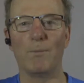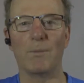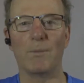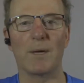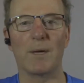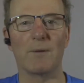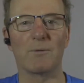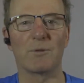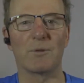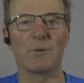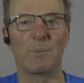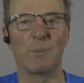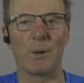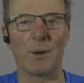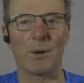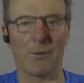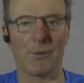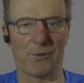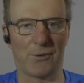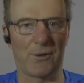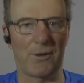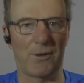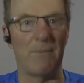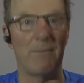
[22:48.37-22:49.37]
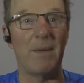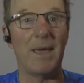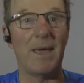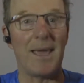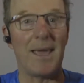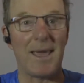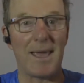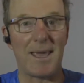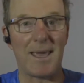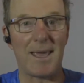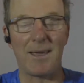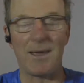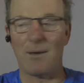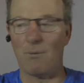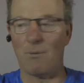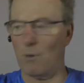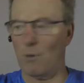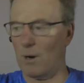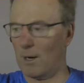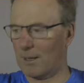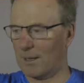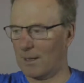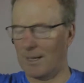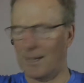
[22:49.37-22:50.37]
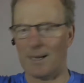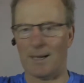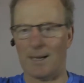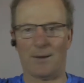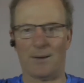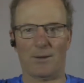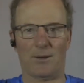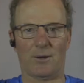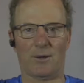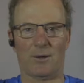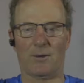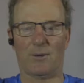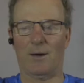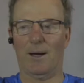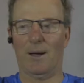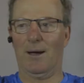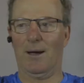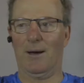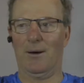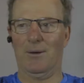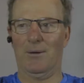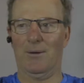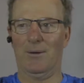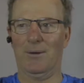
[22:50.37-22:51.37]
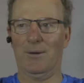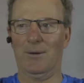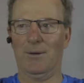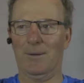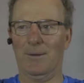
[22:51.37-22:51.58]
gives birth to me walking out of the crowd.